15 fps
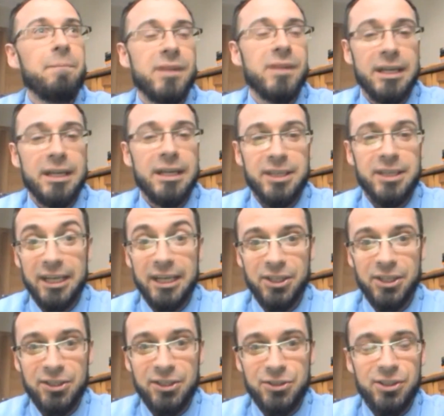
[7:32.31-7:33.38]
That
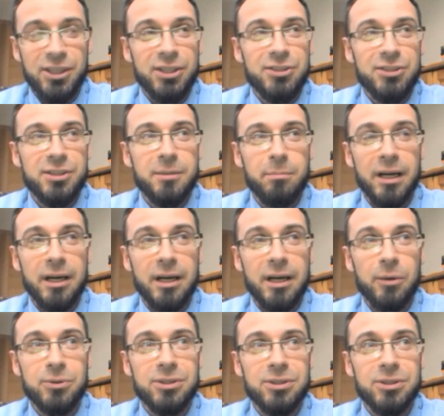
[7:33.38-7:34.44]
ethics is
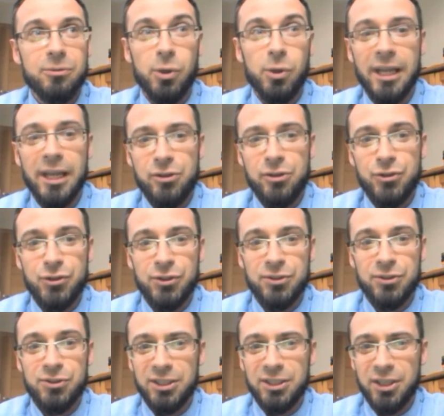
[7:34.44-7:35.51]
about
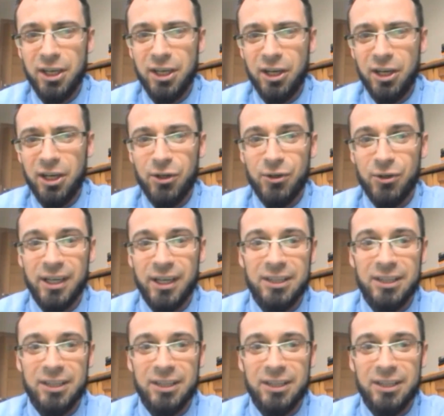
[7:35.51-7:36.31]
relations and care